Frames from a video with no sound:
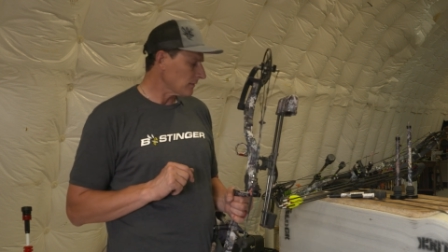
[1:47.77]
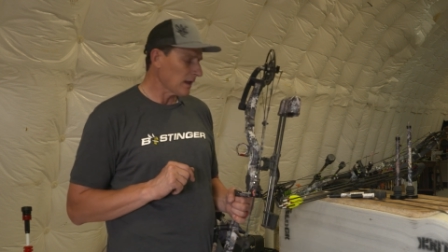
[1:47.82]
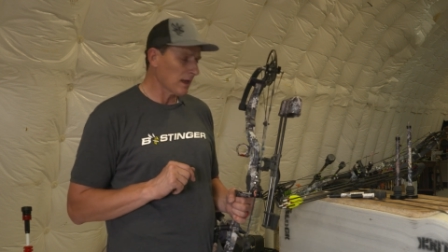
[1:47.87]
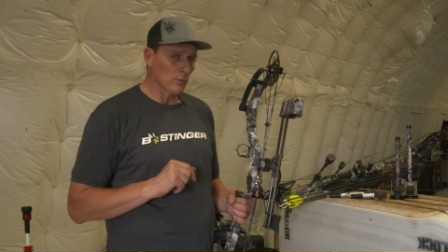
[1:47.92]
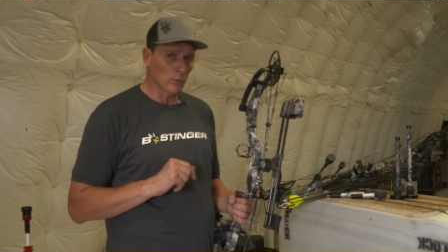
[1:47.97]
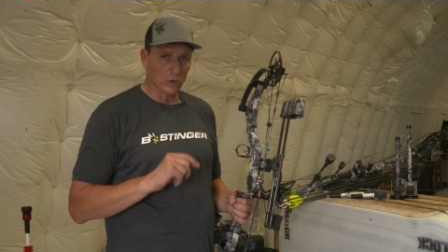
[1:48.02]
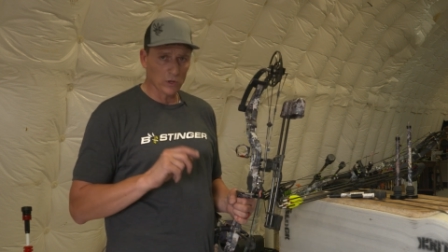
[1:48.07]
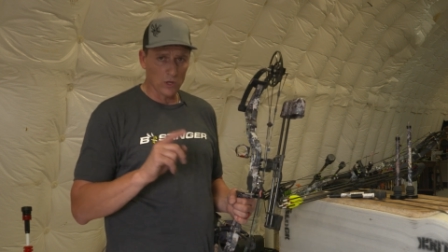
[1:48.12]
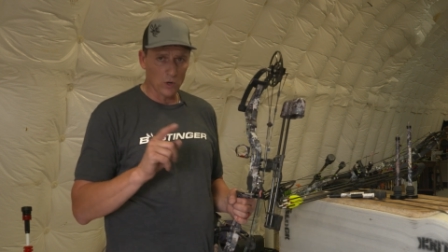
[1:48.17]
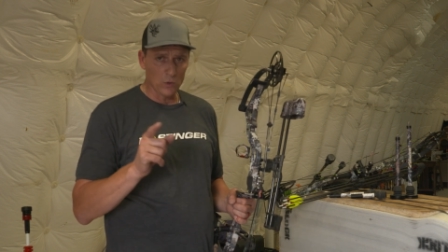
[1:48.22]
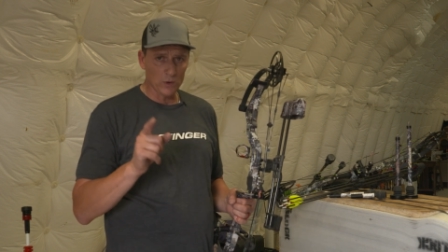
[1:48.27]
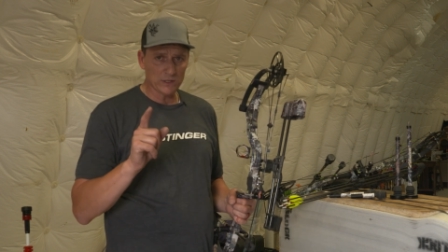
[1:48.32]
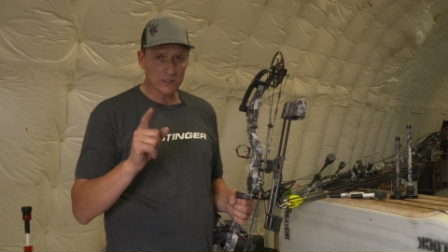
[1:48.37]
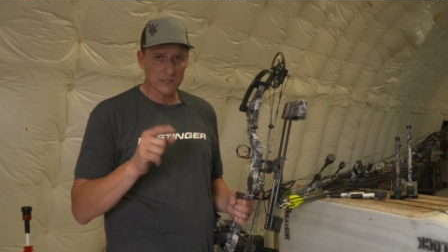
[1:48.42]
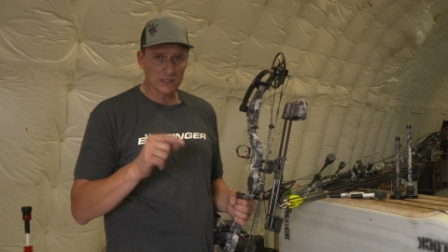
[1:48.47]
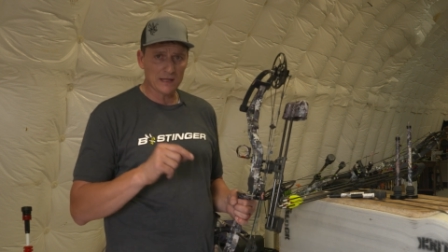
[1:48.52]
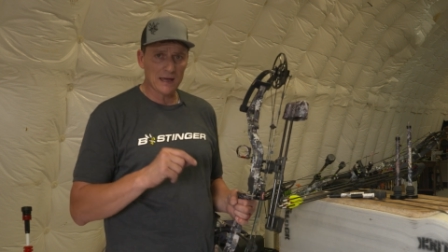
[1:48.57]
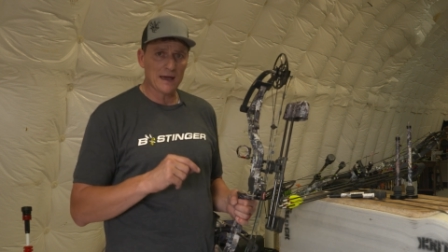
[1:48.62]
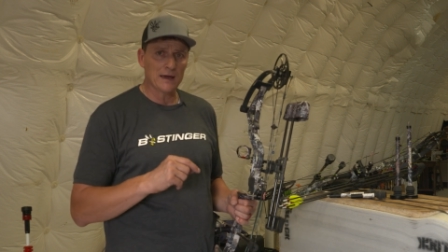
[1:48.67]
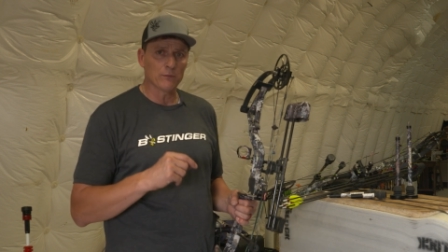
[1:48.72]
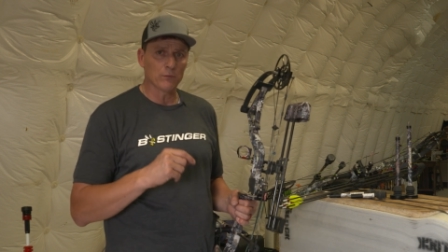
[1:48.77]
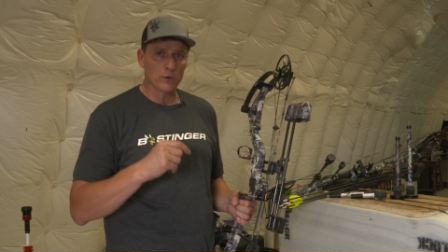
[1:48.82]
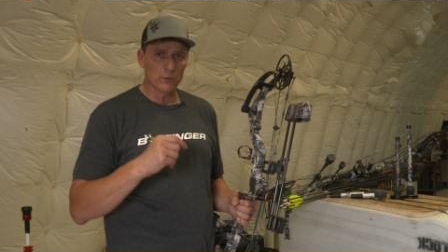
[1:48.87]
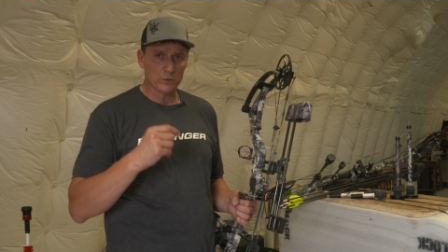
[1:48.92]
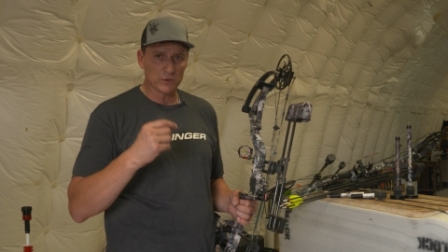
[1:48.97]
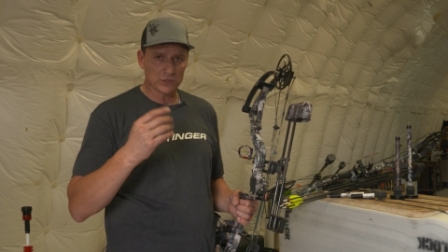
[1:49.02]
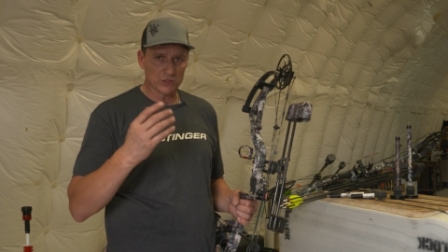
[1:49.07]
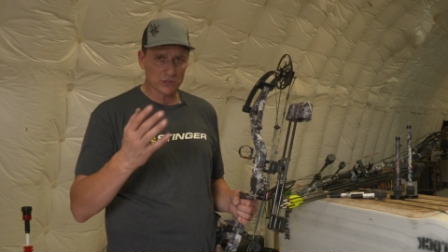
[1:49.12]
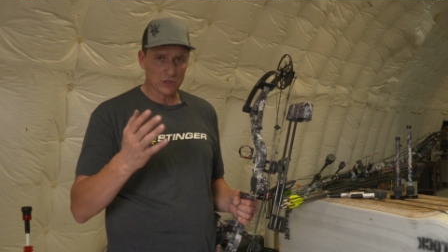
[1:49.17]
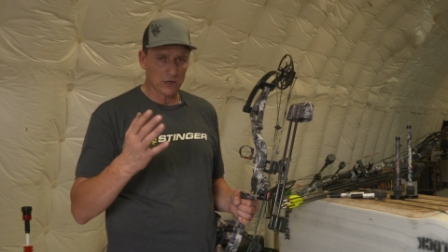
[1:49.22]
And we'll go into that when
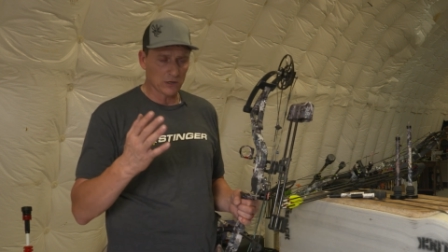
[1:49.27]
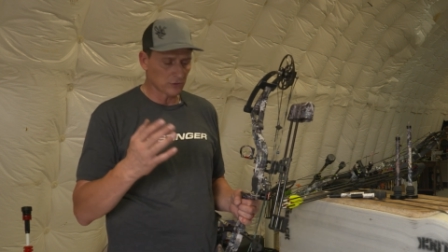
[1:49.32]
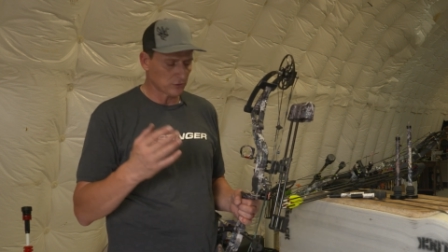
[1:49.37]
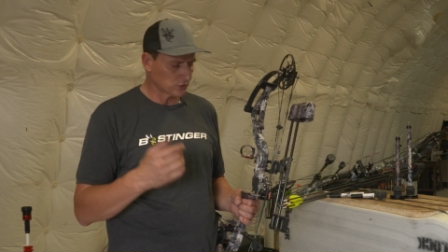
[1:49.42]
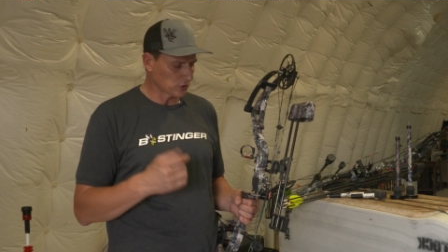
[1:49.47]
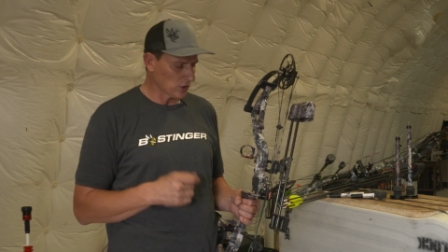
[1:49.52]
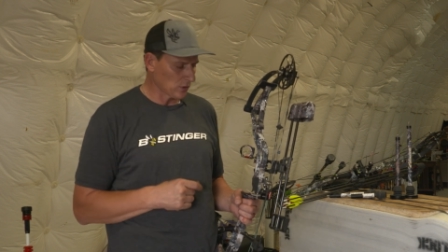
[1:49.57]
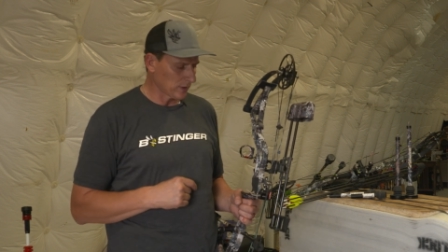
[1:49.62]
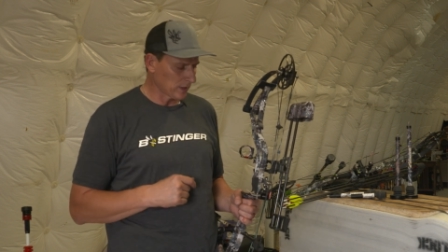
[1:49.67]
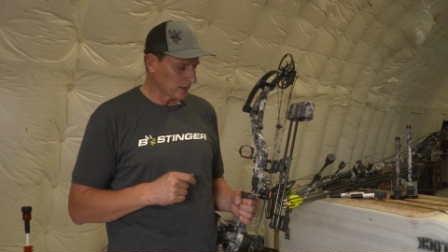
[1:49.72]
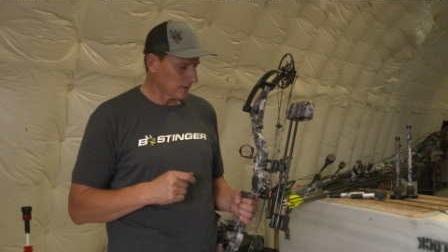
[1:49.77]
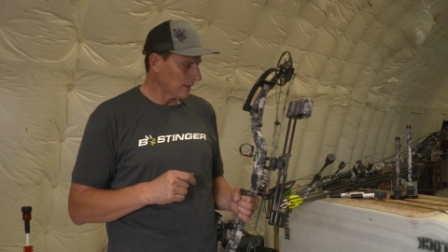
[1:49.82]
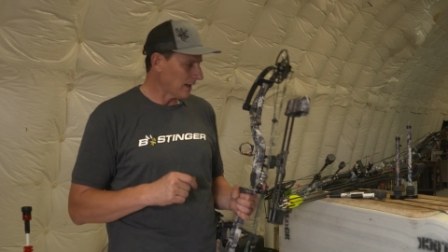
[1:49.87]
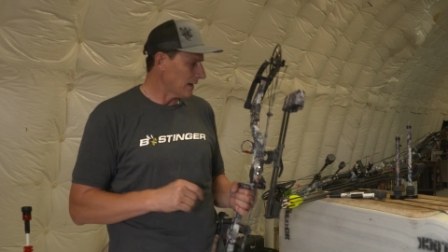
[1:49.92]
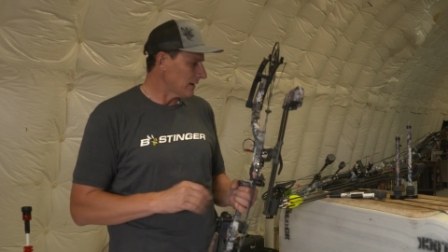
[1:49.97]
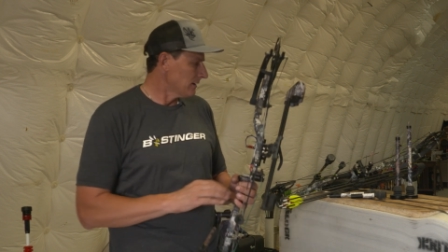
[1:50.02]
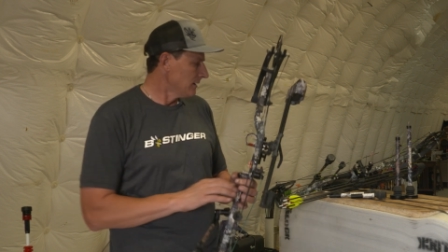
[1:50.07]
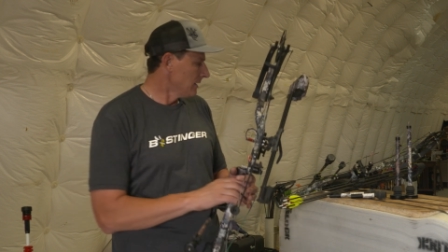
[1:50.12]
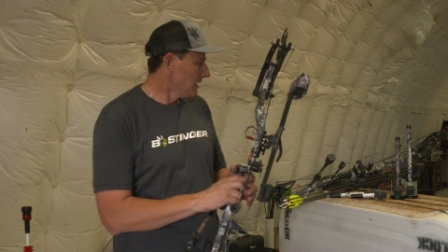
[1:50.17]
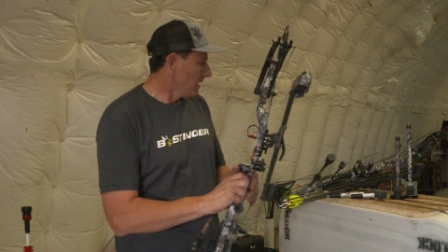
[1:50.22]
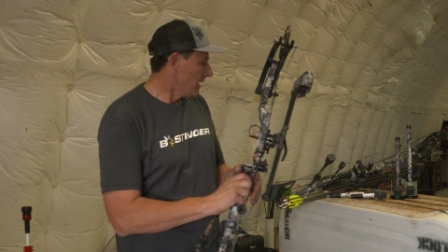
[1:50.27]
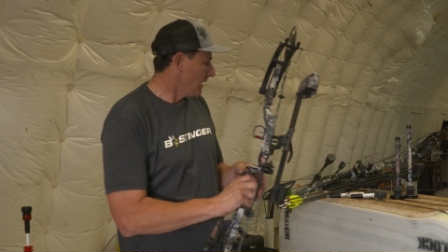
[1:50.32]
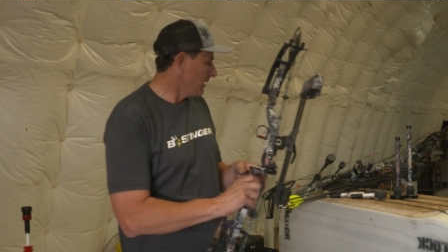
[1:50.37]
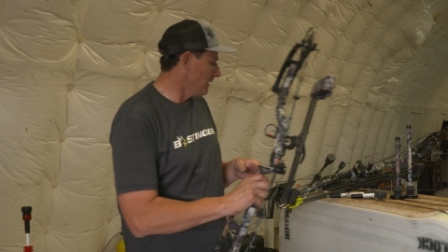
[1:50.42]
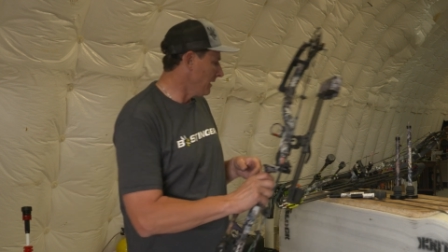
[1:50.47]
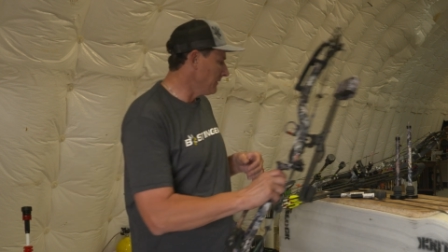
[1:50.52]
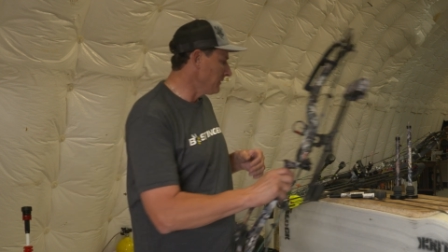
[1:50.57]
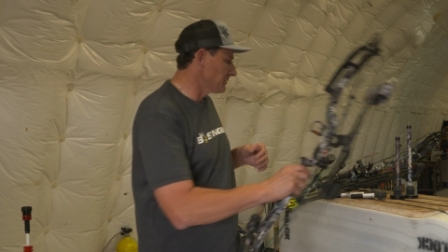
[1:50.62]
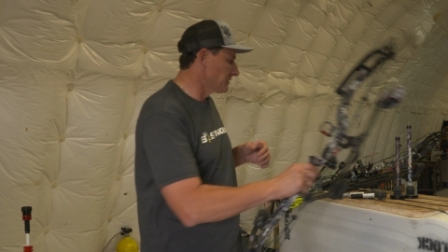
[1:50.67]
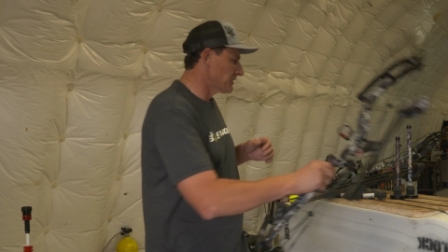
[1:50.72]
we start showing you that.
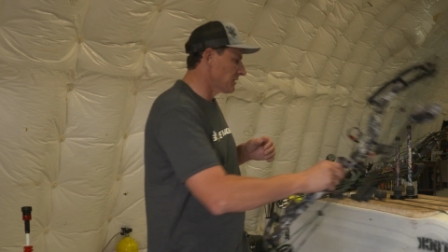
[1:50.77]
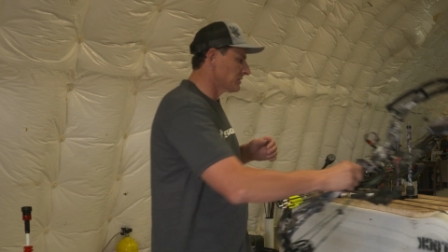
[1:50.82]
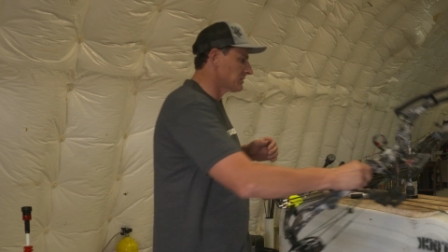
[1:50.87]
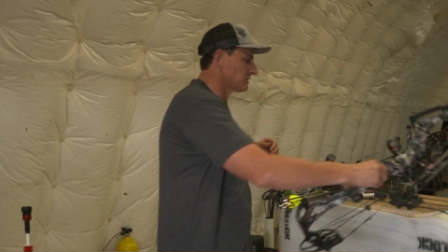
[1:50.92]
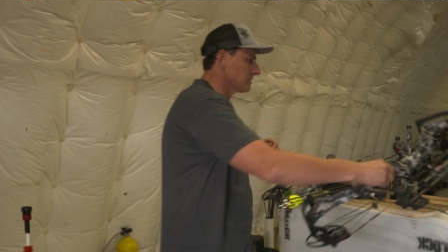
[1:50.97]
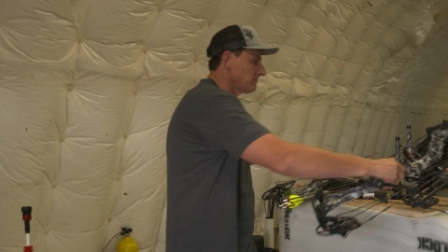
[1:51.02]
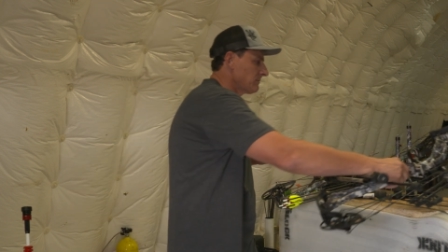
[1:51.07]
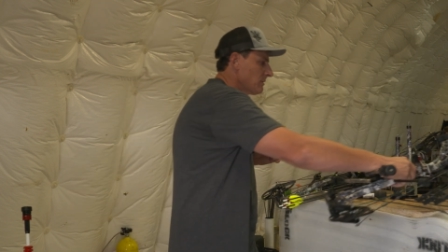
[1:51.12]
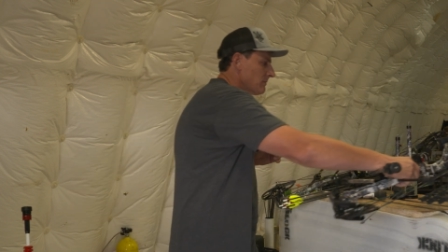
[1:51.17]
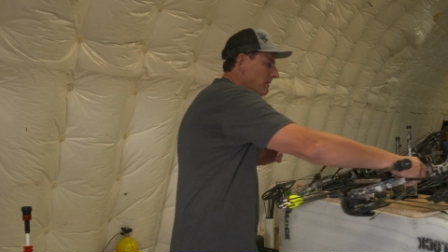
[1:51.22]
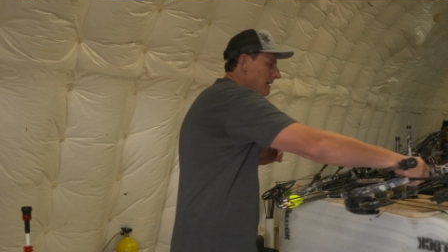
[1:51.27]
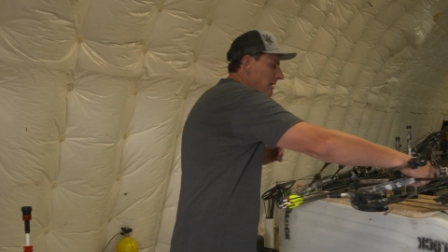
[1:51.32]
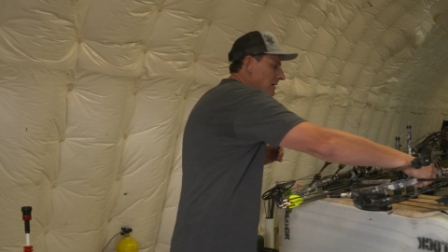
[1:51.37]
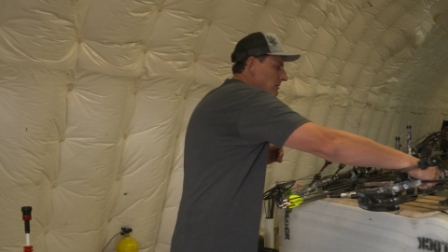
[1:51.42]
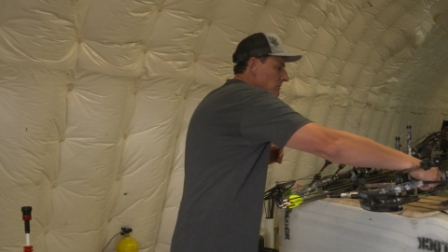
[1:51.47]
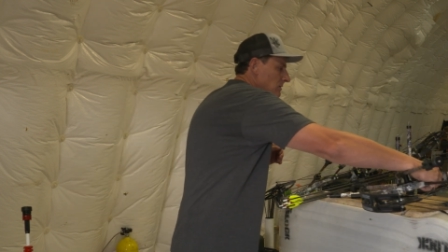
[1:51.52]
Another system you might